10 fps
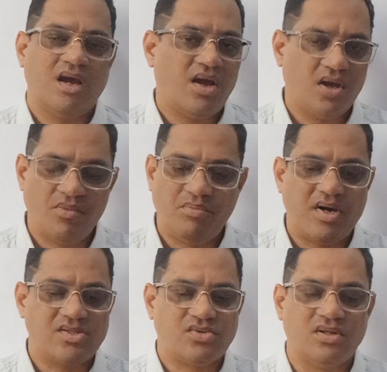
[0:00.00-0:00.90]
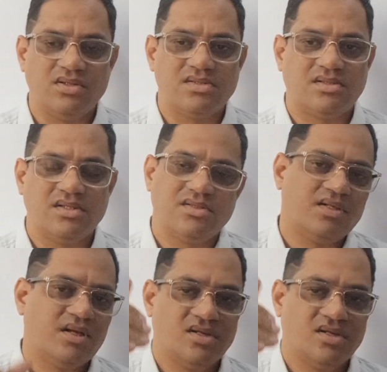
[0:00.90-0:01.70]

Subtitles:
And he has passed all these things and he